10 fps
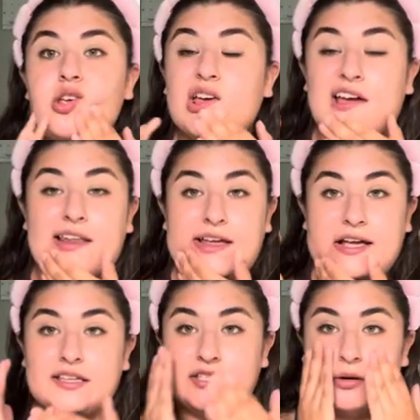And like
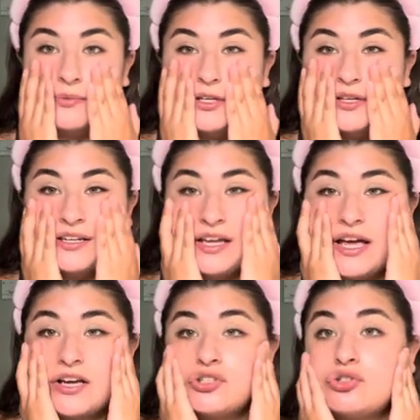I said, we need it
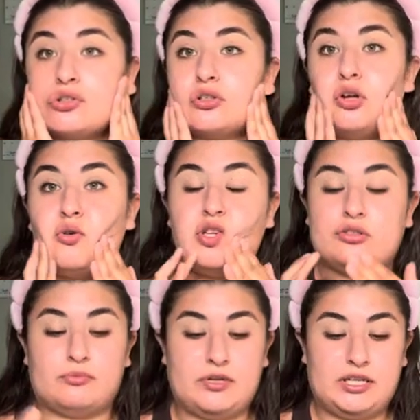extra glowy,
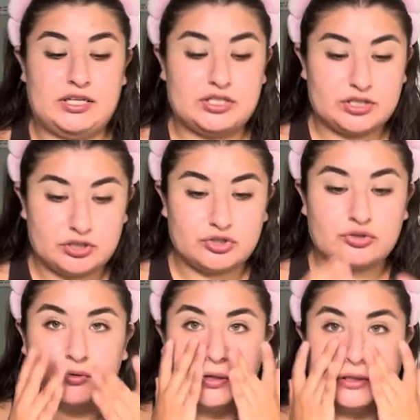so we need
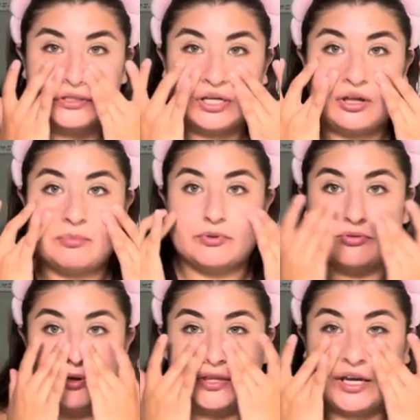sunscreen to help us
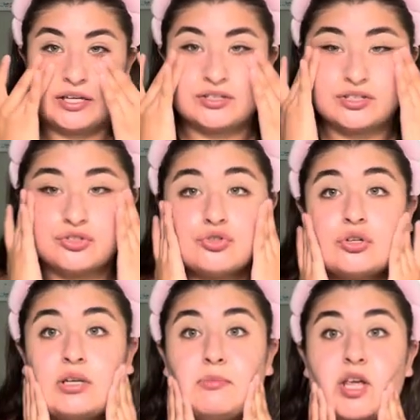with that because
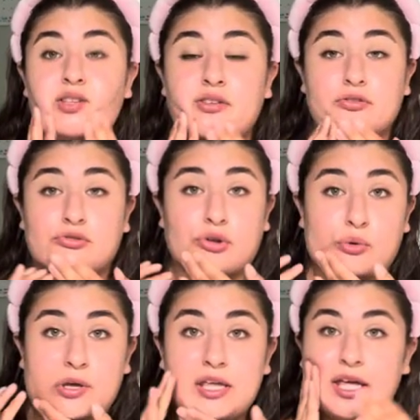sunscreen makes us
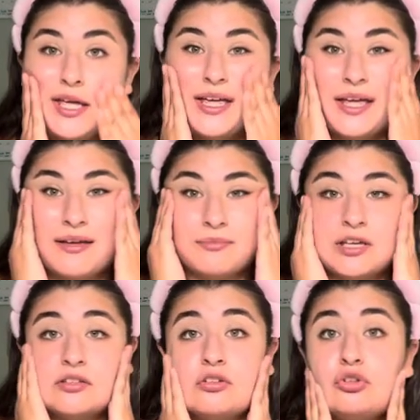glowy
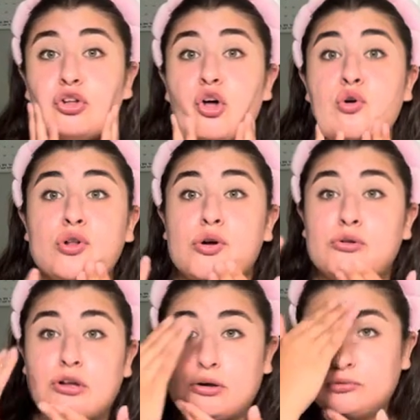makes us glow glow
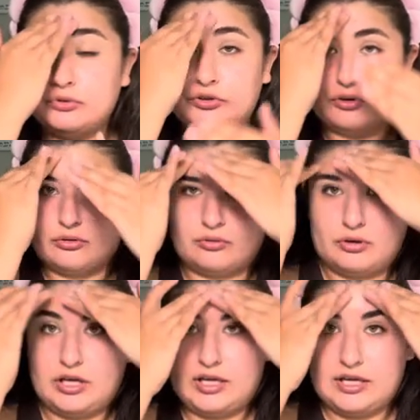glow so
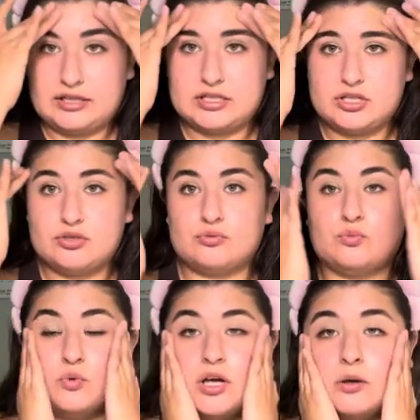this is
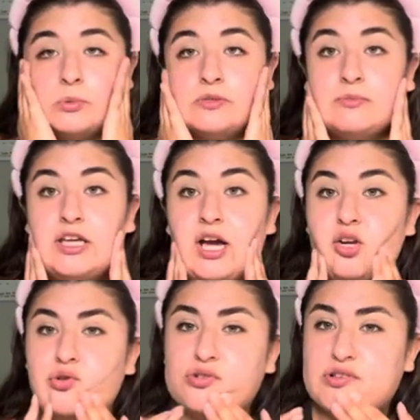what helps me i
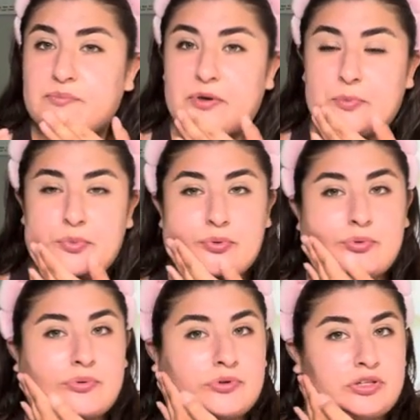know some
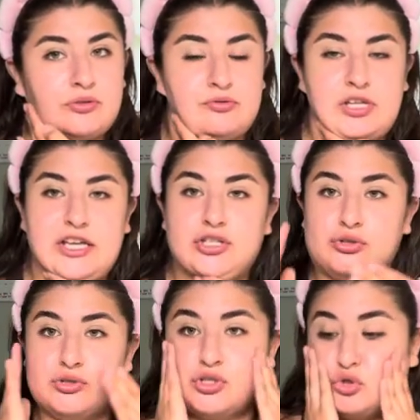people you know like to
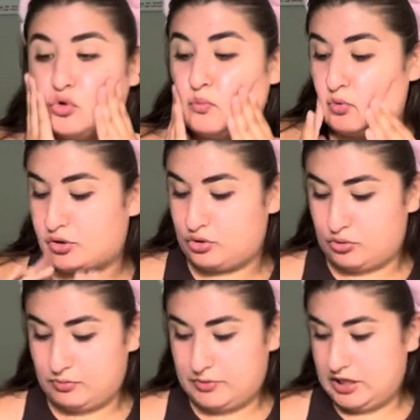use a
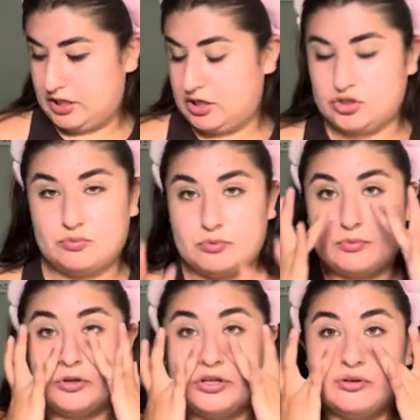Supergoop super
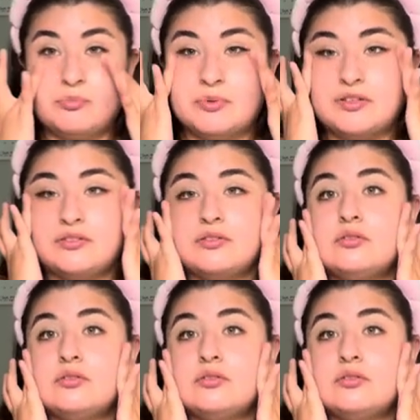goop is